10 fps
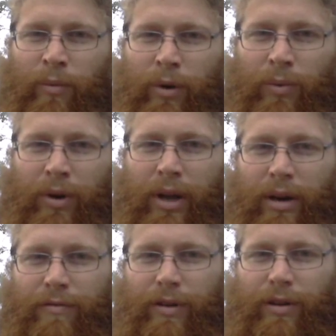where we're going
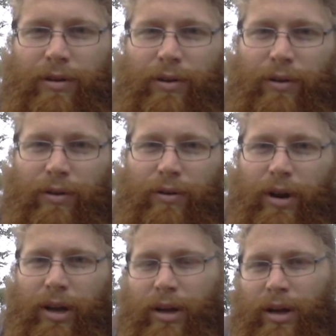to have
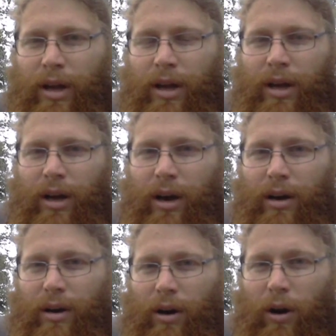either
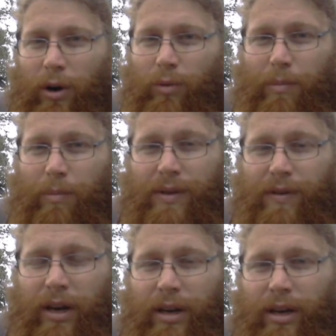uh, hard weapons
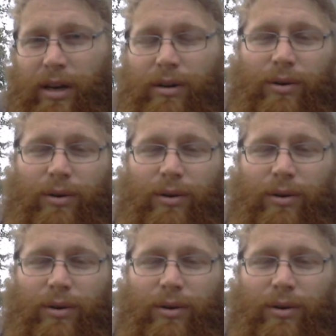fighting